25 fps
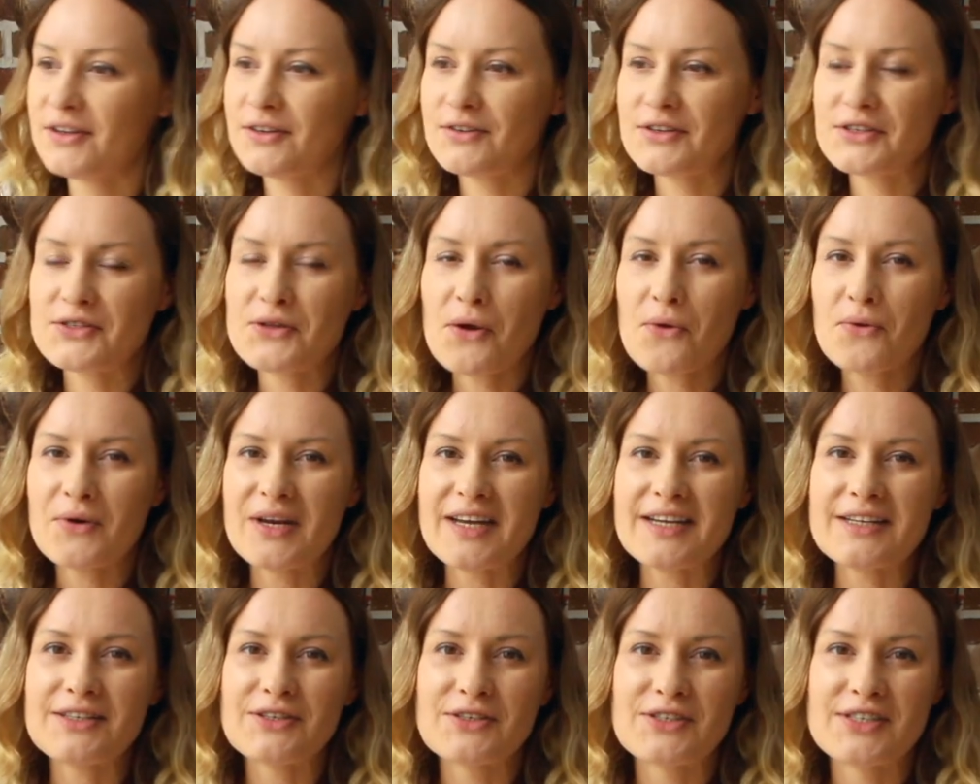there is no
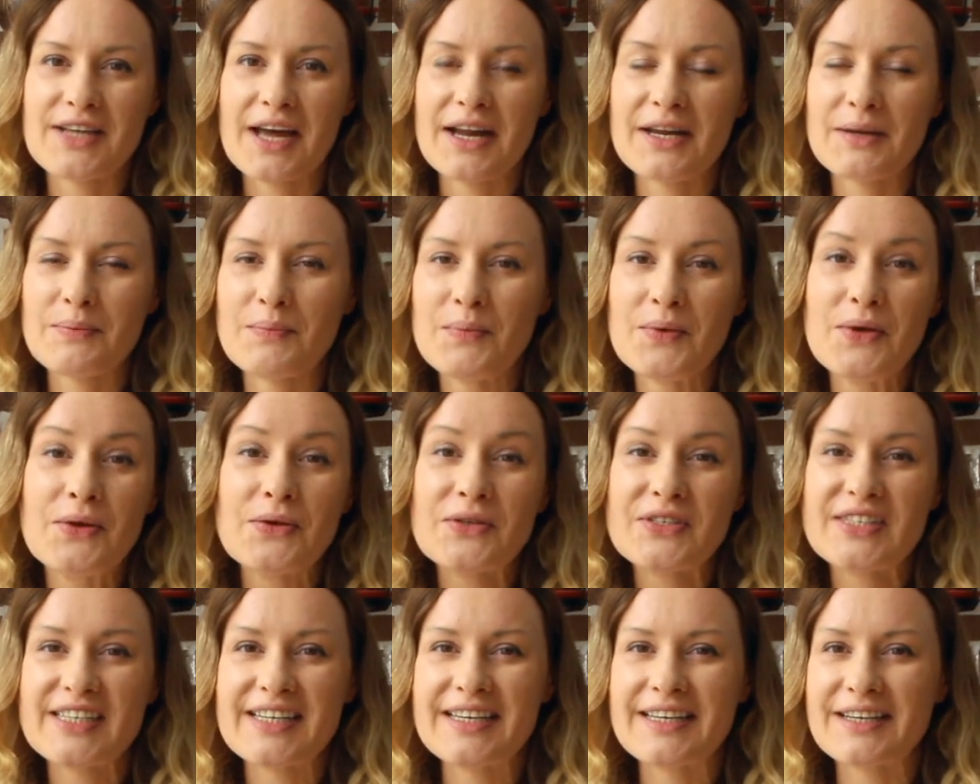need to study
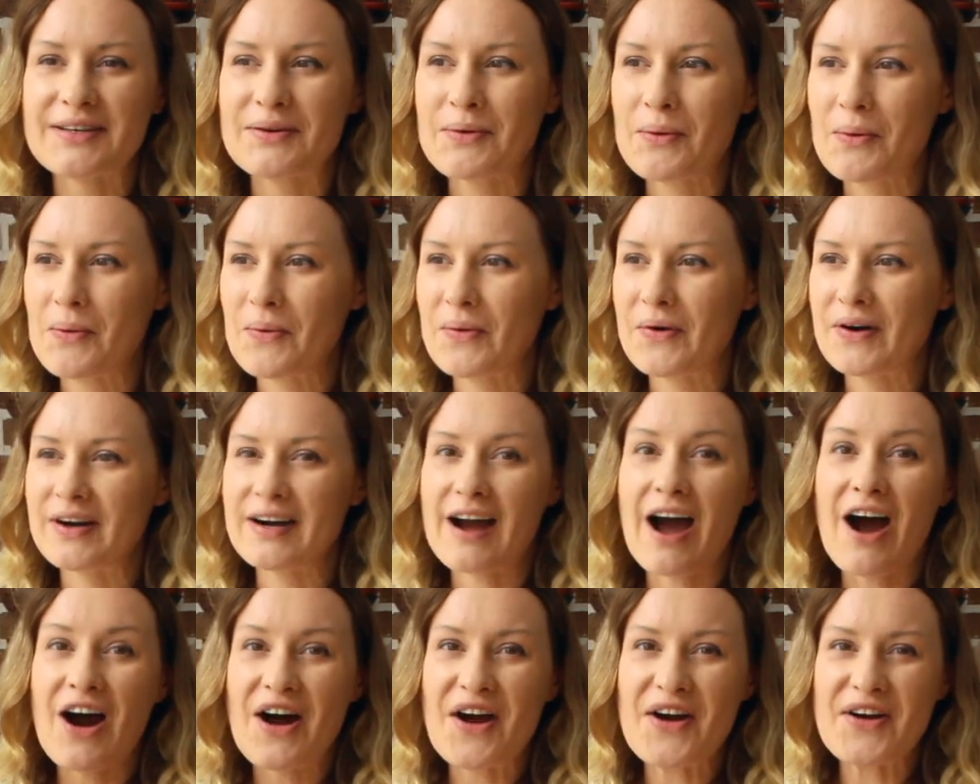music
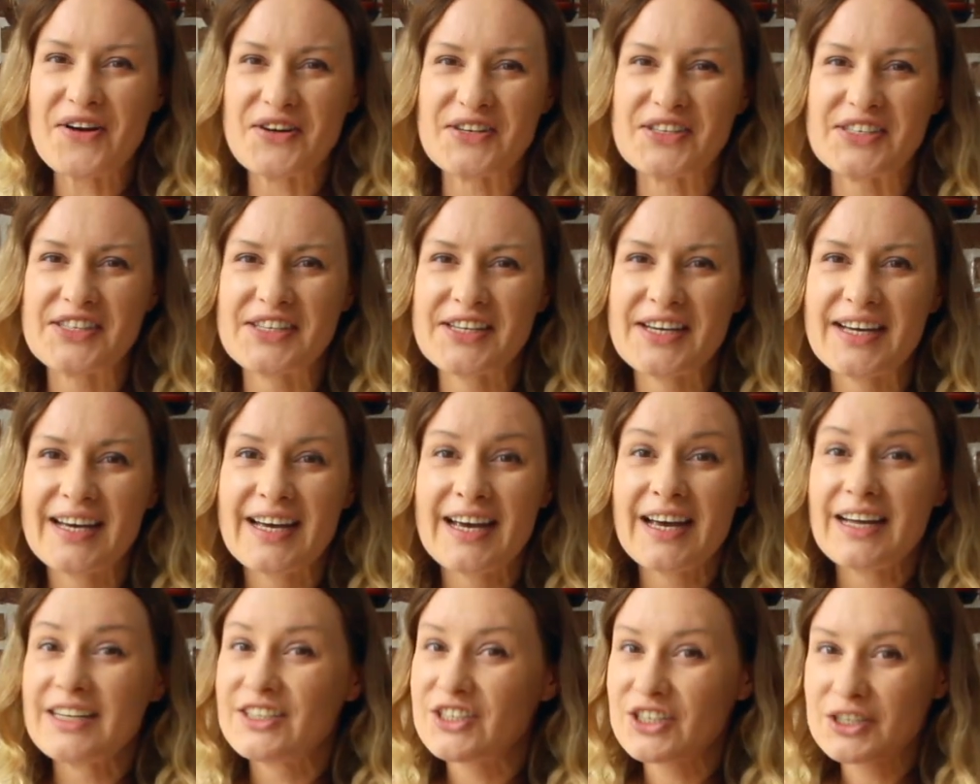or arts
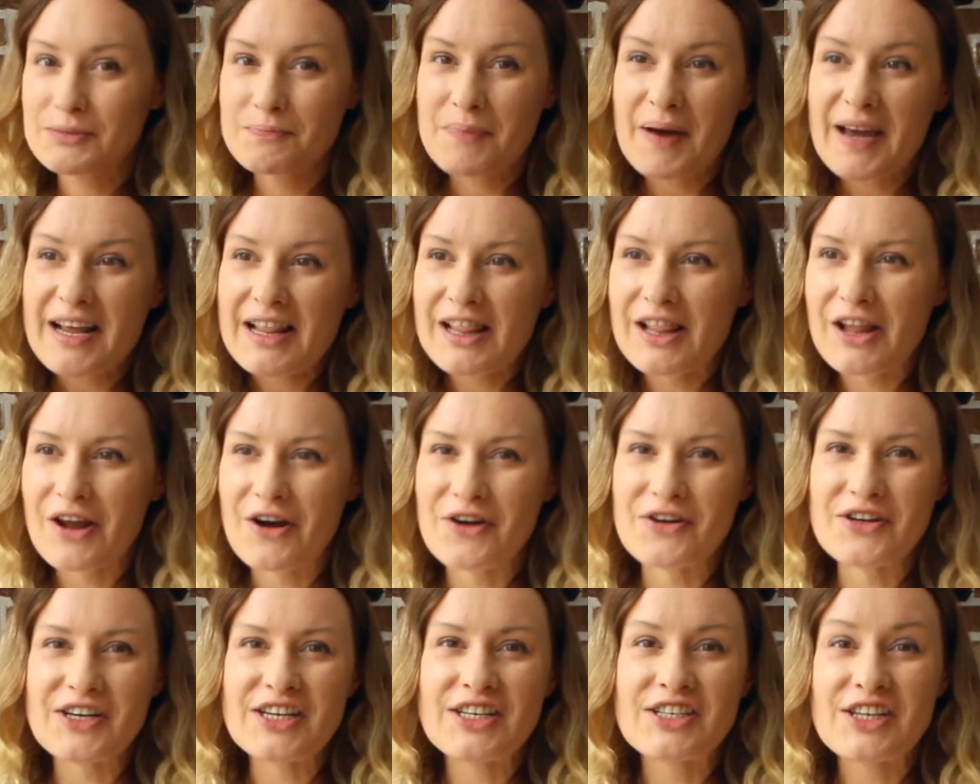just by
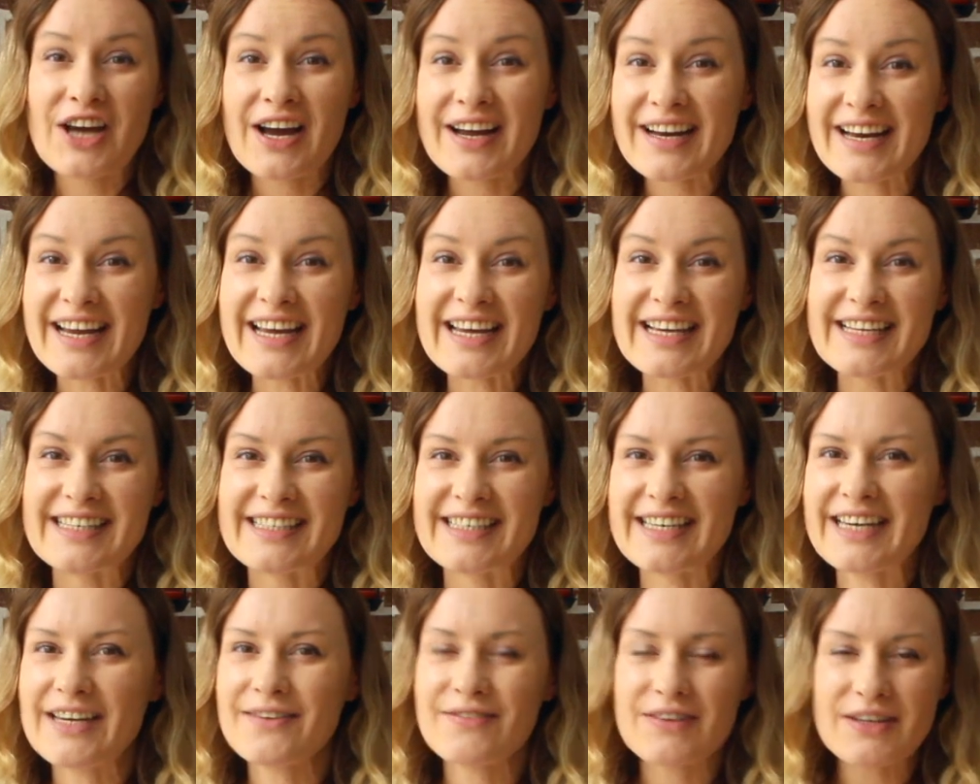learning
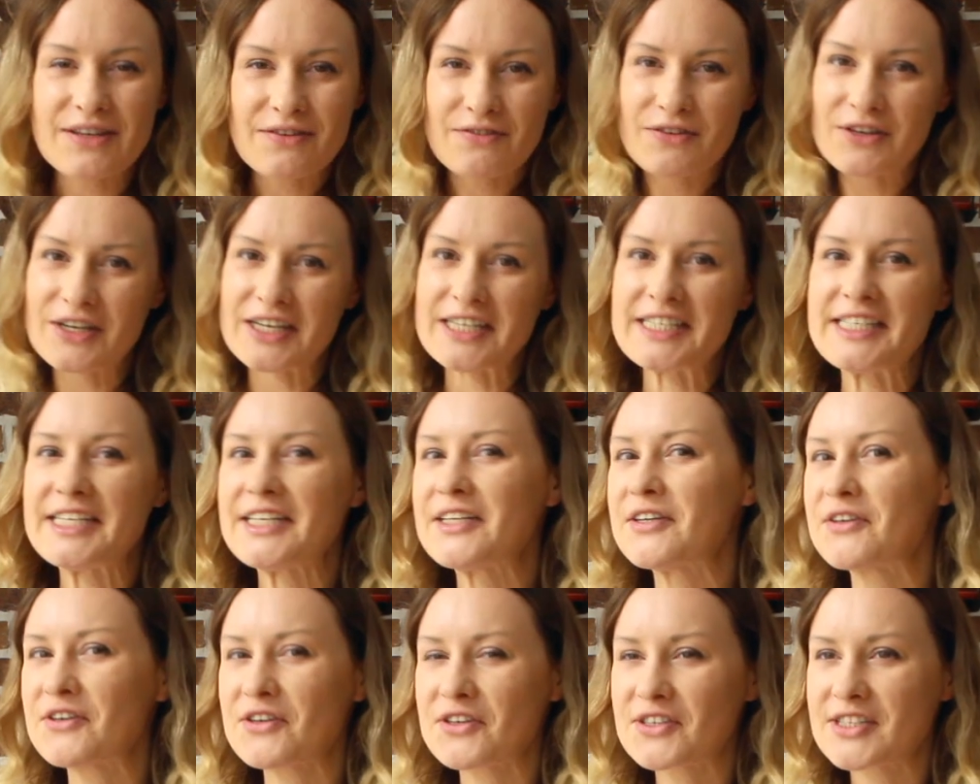Chinese, even if you
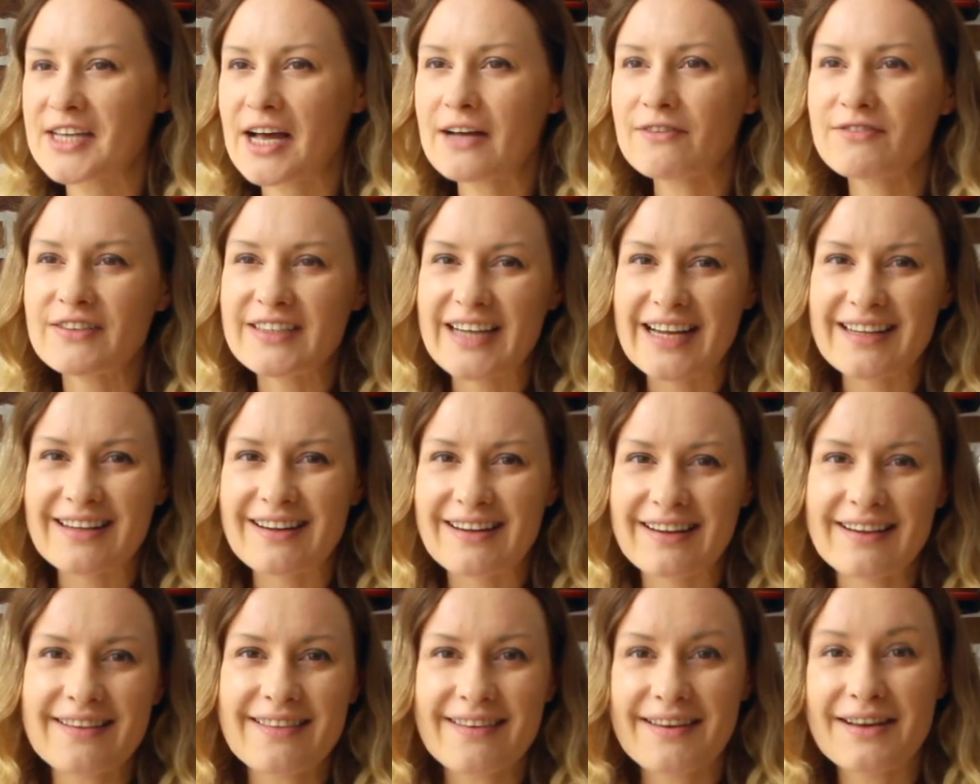consider yourself an
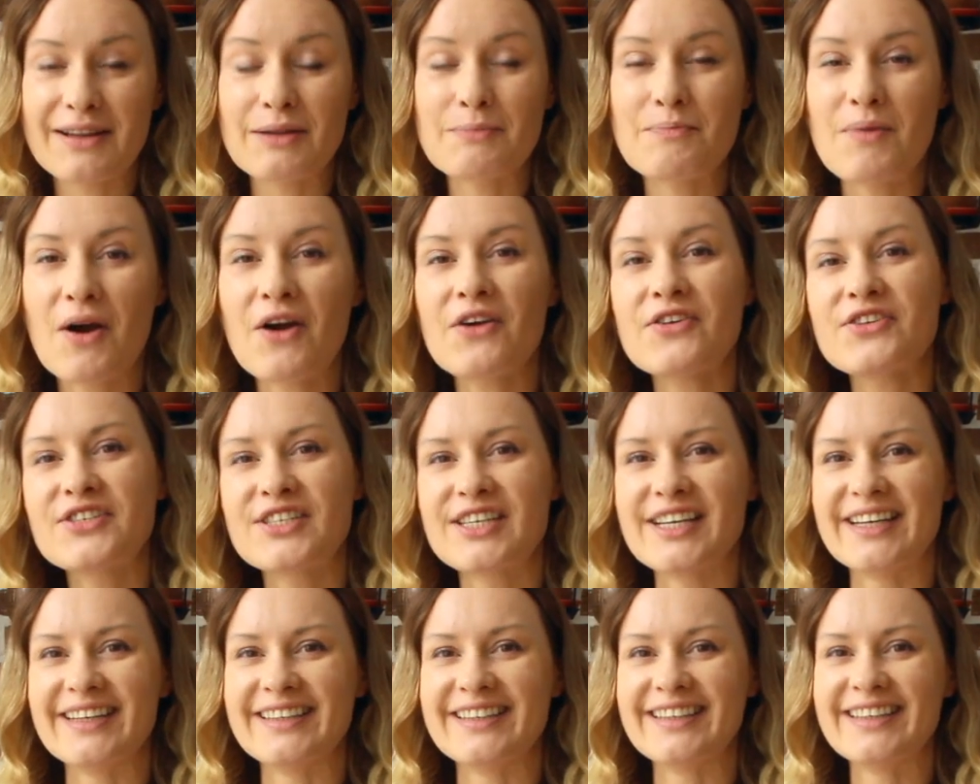analytical
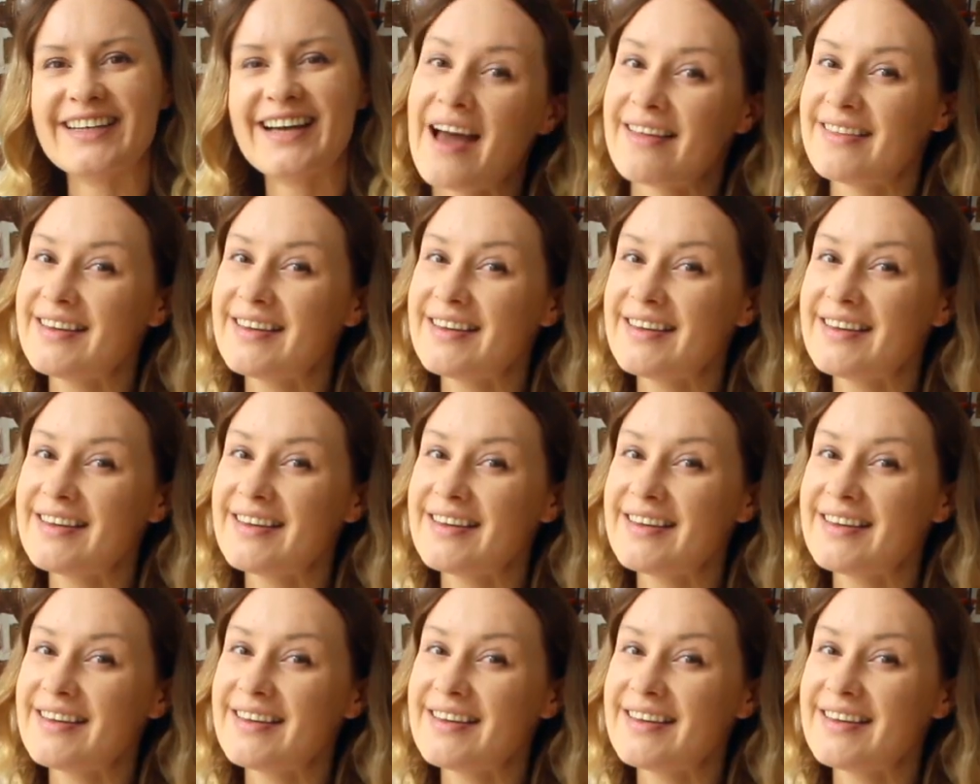person.